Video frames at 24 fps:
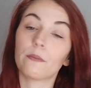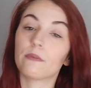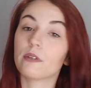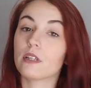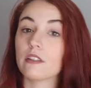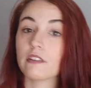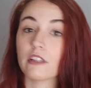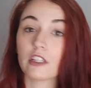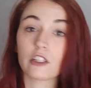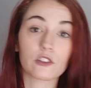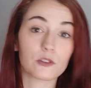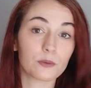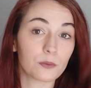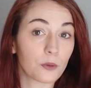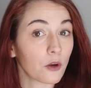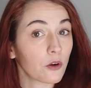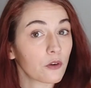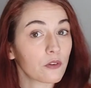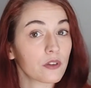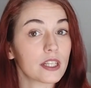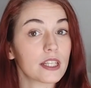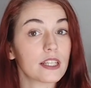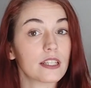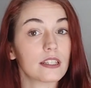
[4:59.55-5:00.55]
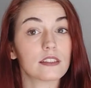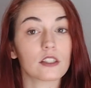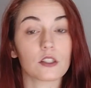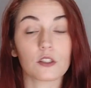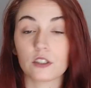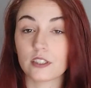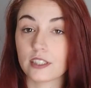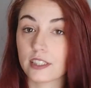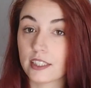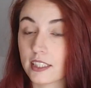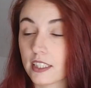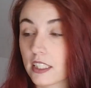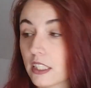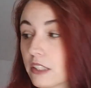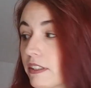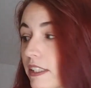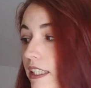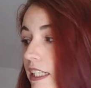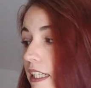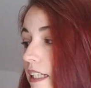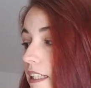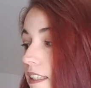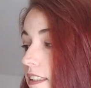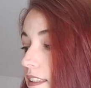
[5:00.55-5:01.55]
previous movies or
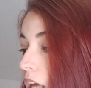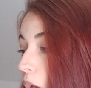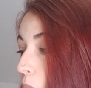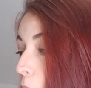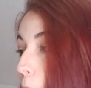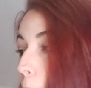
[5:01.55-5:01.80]
series,